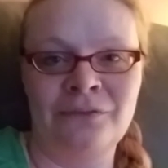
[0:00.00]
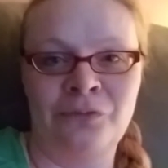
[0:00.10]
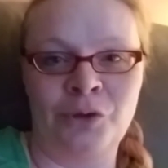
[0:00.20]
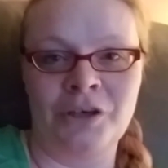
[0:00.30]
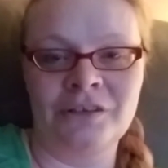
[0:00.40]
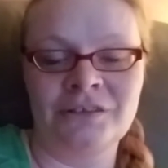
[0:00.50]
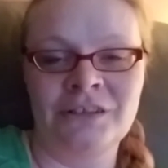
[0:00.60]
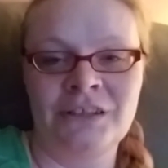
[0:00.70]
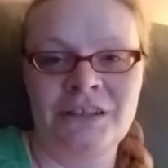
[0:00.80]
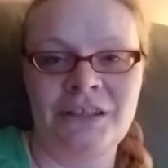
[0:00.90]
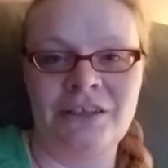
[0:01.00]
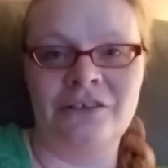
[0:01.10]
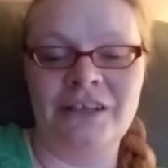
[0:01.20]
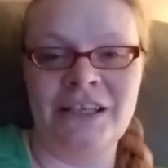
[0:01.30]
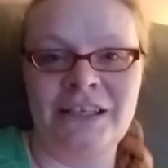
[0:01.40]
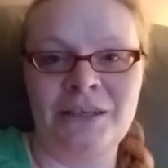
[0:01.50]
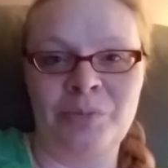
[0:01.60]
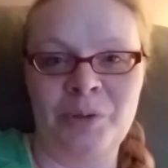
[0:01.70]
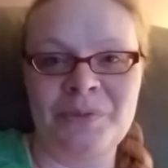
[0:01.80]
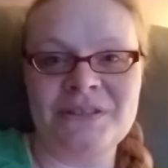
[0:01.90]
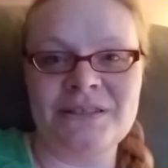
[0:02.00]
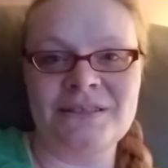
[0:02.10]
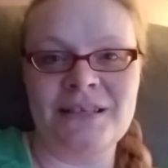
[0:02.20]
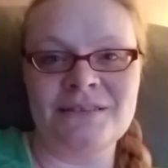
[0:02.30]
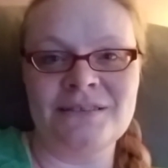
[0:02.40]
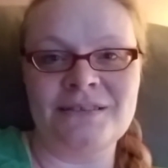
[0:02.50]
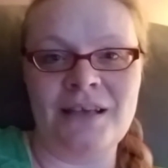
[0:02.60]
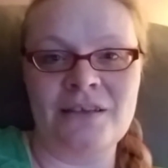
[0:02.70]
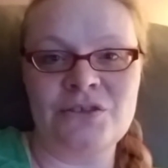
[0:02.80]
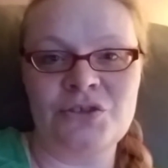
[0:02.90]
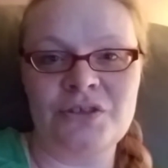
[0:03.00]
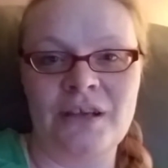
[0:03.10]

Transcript: for, editing purposes and such.